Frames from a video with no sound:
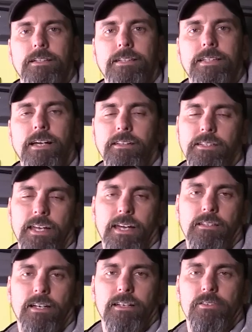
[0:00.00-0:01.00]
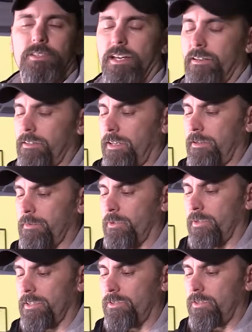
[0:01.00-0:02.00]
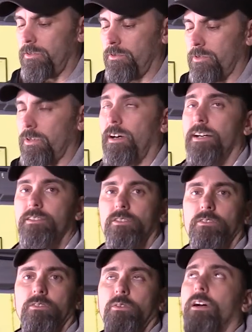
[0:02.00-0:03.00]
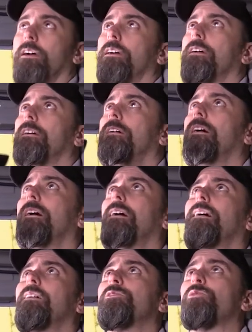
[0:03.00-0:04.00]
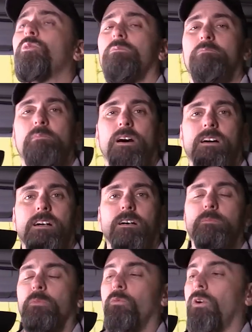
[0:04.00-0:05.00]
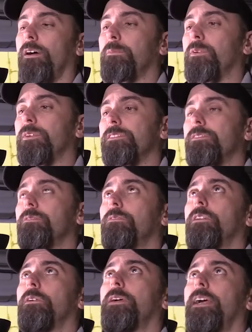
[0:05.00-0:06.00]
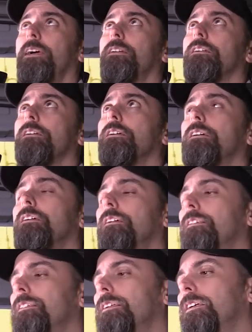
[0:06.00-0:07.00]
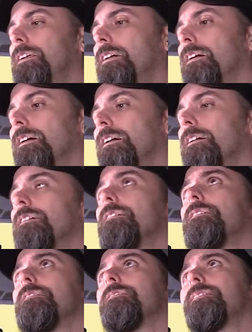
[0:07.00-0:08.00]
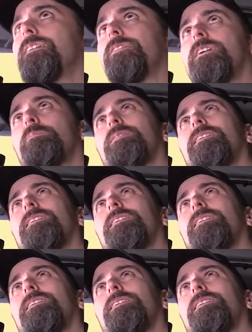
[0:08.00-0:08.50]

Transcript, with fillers: Now that the headliner's out, I'm going to try to sort of mock up where I'm going to locate the uh, DVD